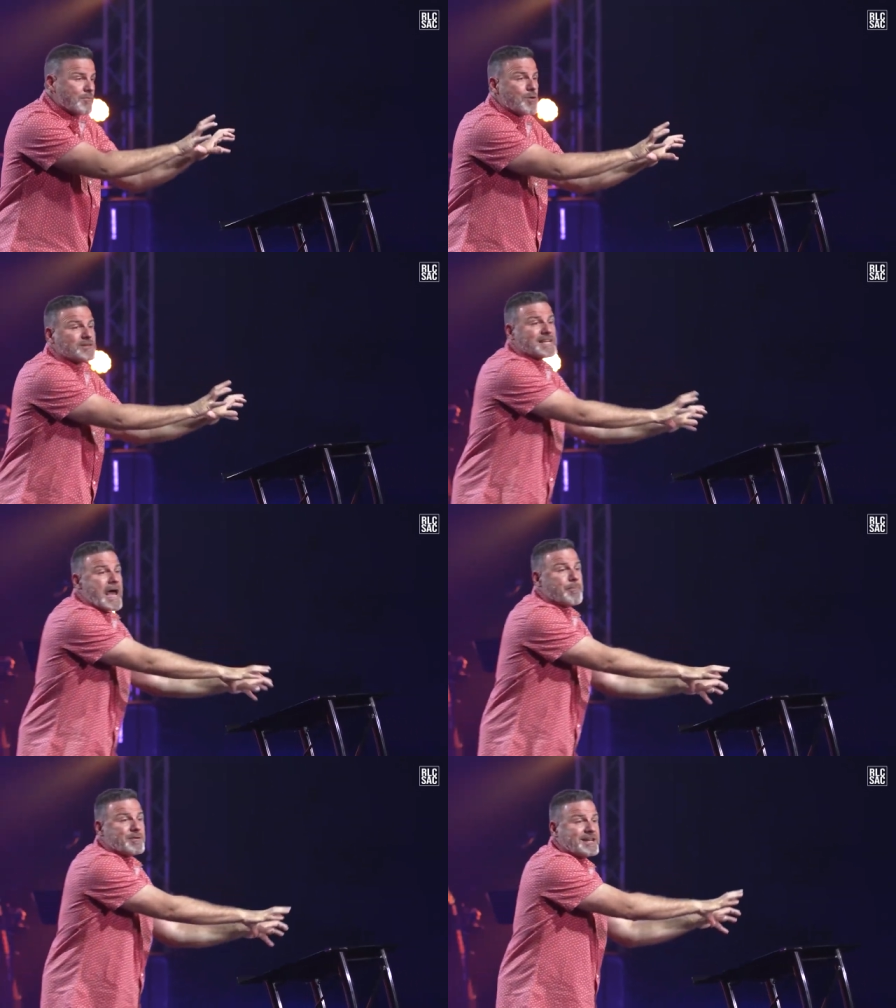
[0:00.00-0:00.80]
And what was
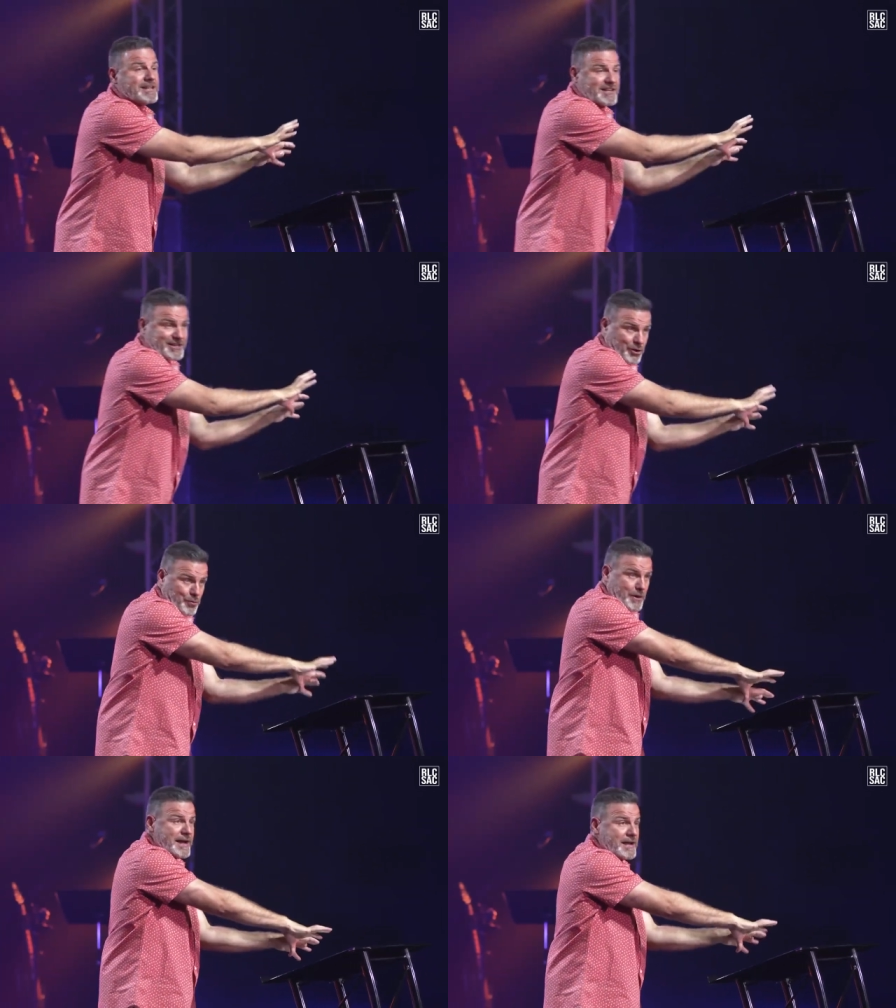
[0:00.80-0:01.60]
happening in the
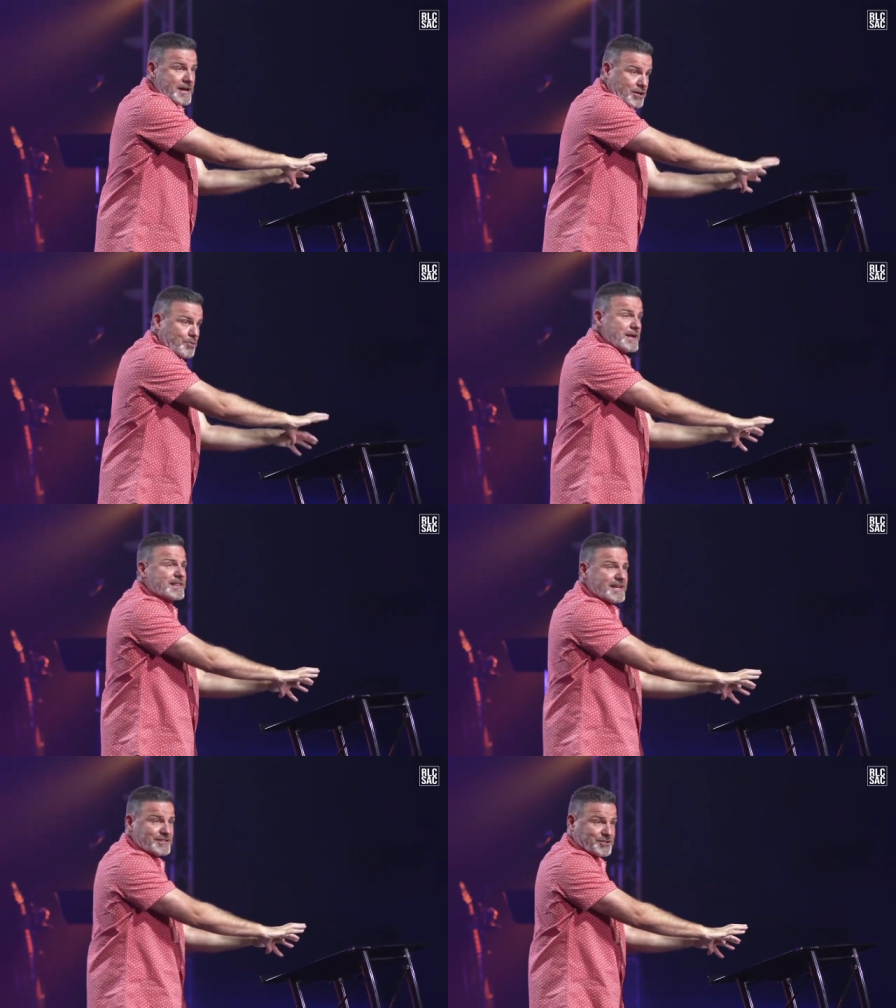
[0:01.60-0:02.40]

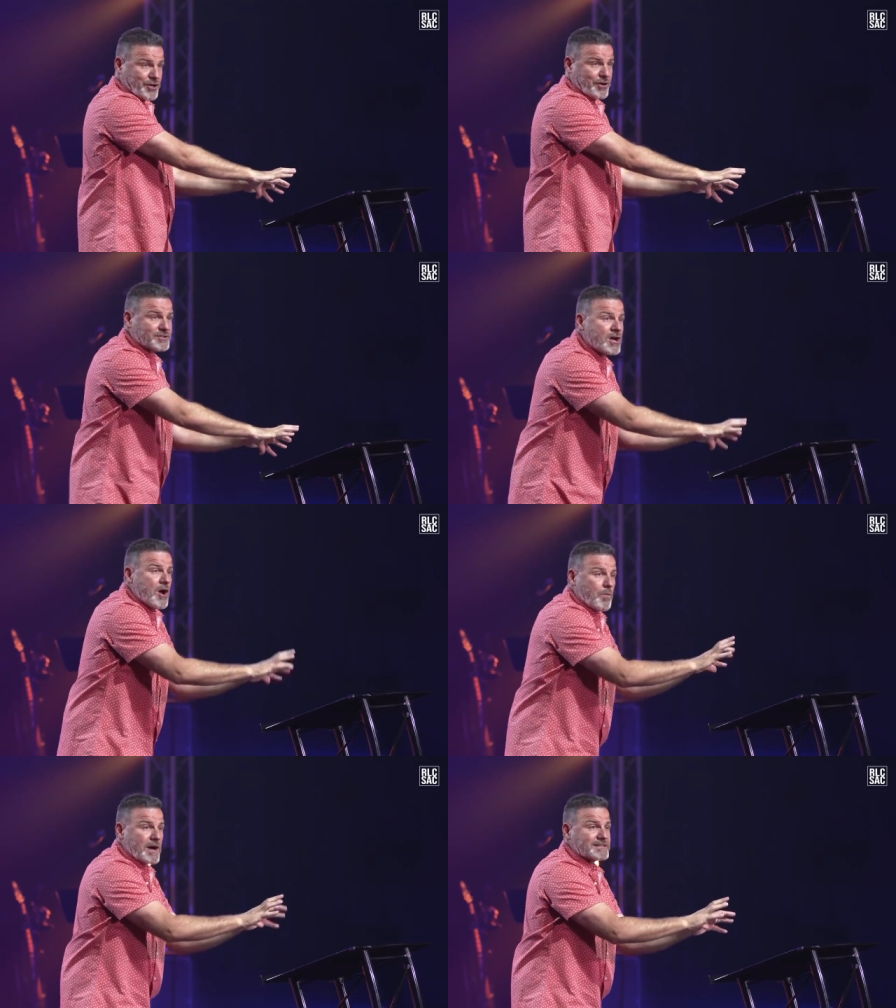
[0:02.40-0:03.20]
Corinthian church
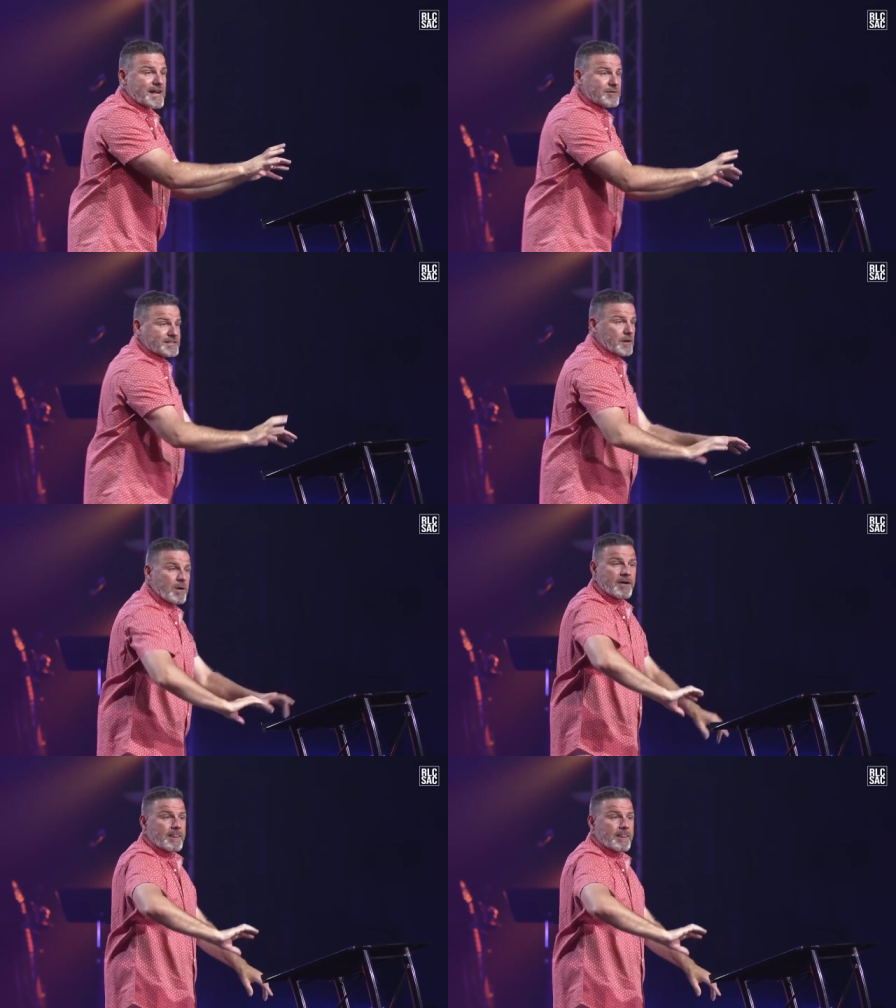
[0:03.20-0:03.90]
was they were saying,